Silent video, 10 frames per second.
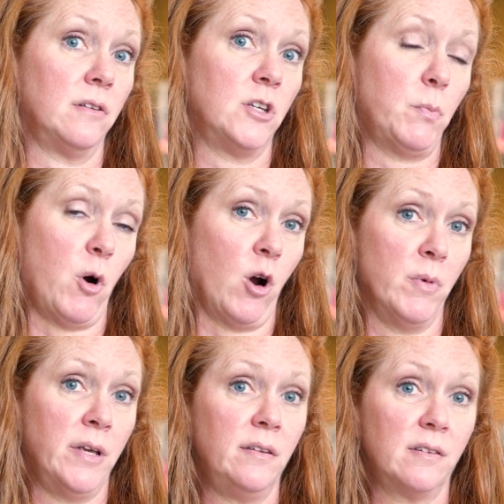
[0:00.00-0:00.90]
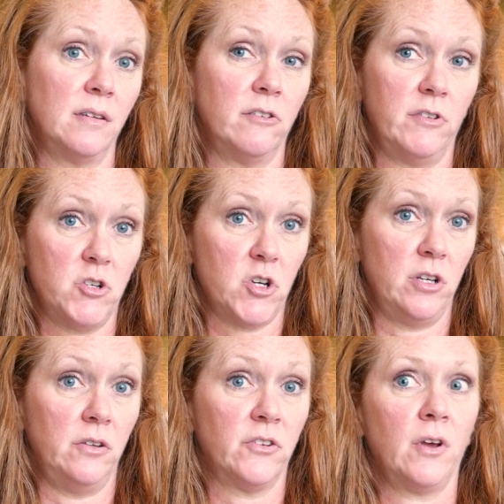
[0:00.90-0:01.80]
departments and
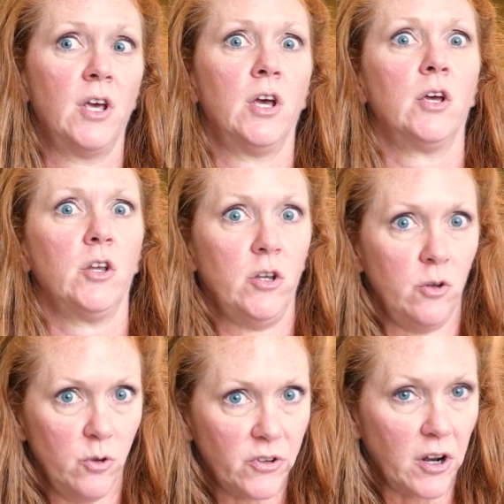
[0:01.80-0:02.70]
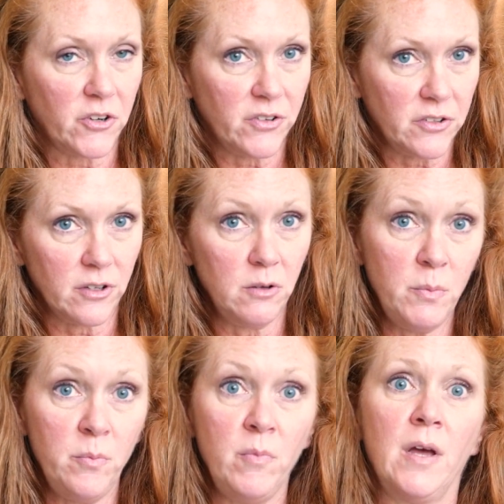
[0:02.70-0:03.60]
divisions use our
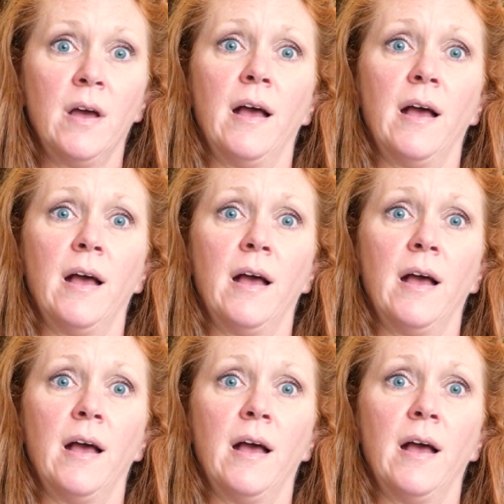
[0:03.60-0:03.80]
system.